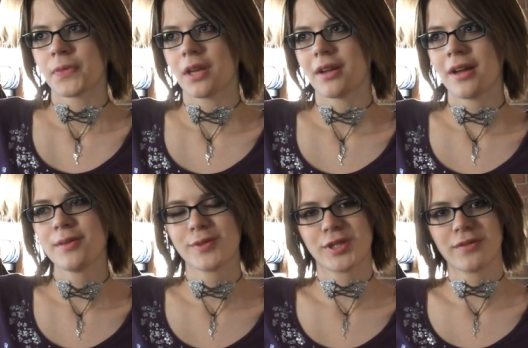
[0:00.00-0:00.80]
it kind
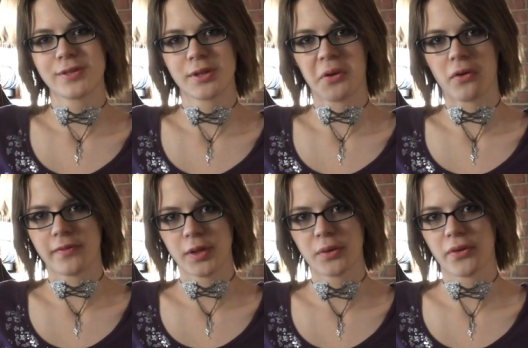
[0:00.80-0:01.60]
of shifts your whole
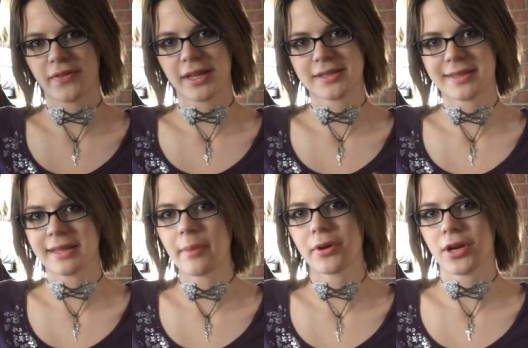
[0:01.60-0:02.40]
view of, like,
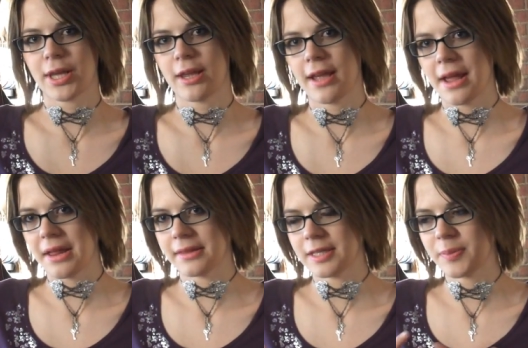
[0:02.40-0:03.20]
celebrity
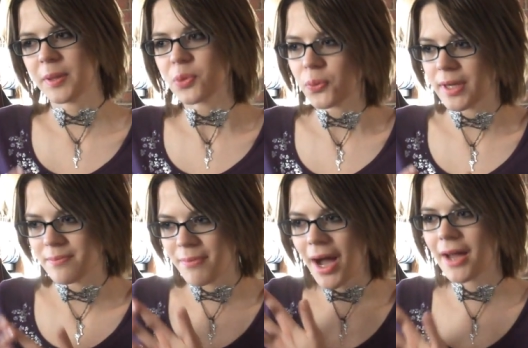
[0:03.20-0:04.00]
and these people we
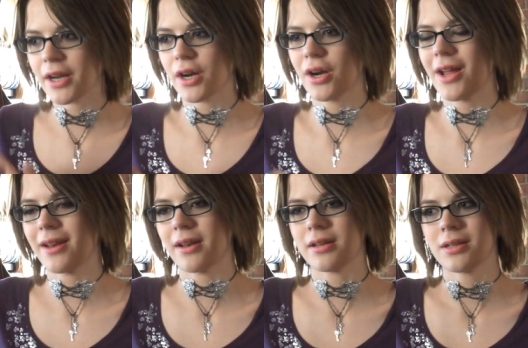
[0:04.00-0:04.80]
admire
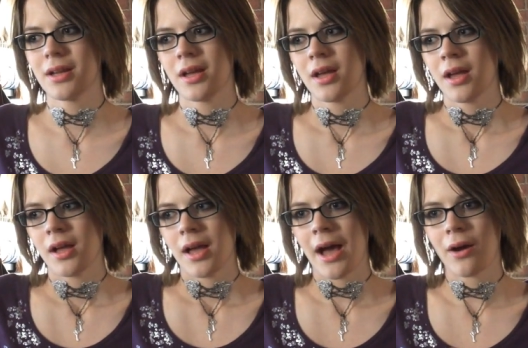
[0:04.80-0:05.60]
and
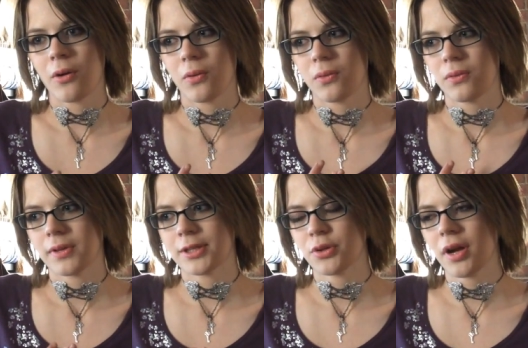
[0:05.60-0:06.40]
how
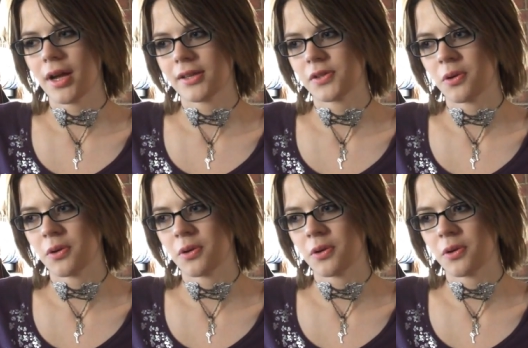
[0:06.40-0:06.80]
they try so